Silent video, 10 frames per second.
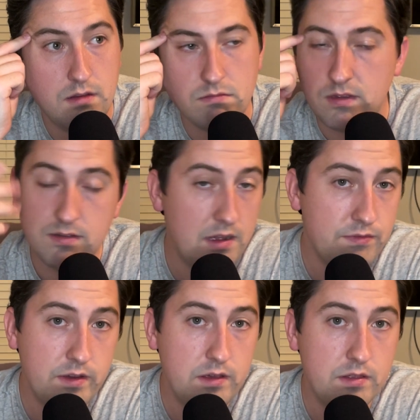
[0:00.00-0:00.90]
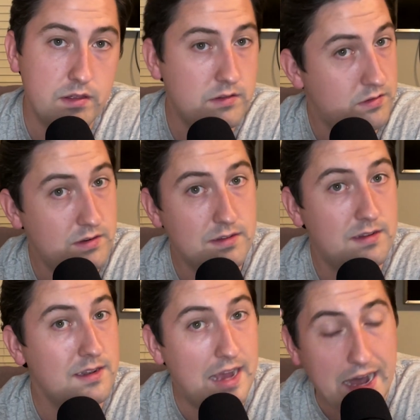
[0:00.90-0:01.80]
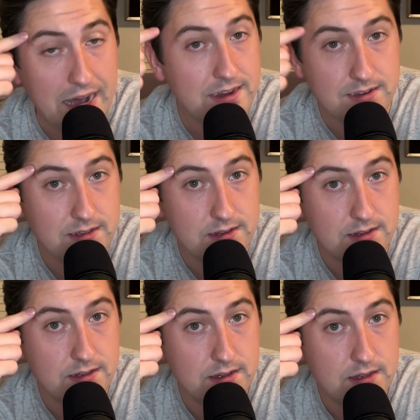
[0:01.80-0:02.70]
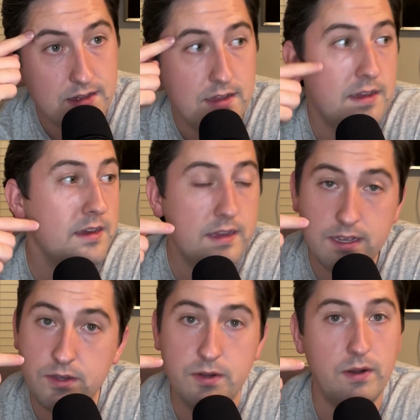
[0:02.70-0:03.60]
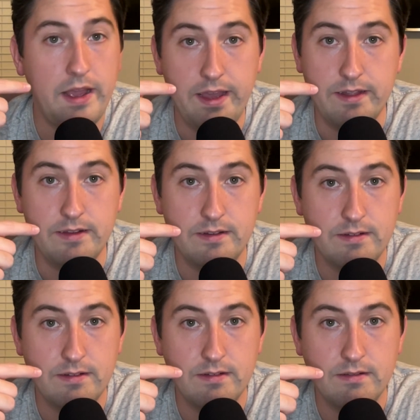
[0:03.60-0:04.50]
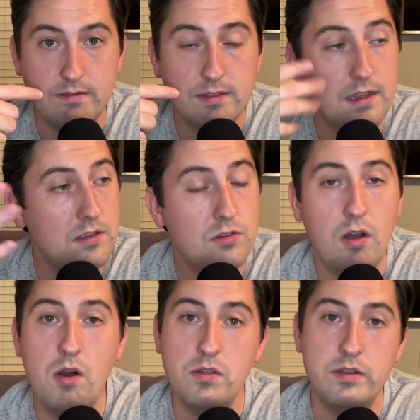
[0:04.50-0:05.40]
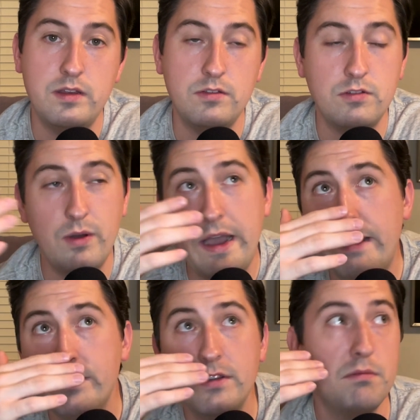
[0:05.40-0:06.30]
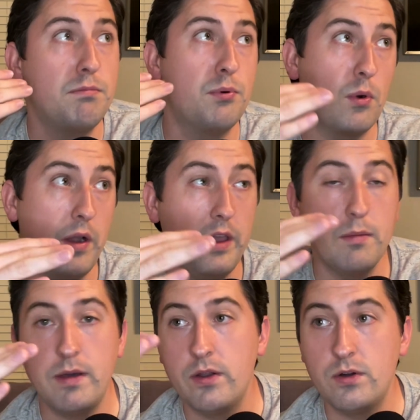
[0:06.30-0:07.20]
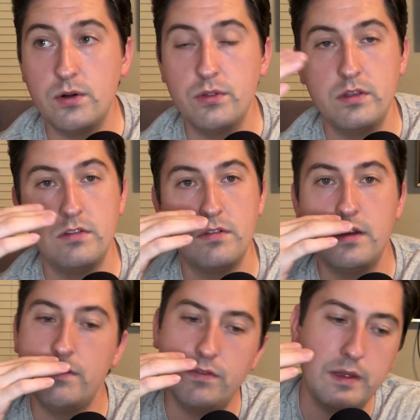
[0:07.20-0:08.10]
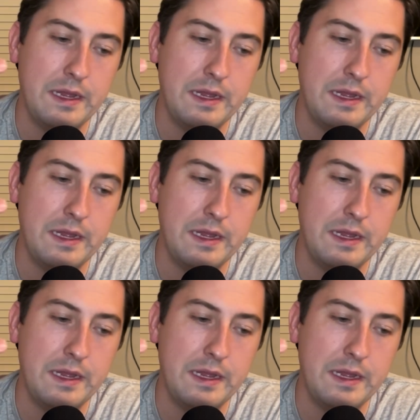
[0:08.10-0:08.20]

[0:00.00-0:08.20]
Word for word: that's not faith. That's just an idea in your head. That's all it is. So having to pray about all this stuff,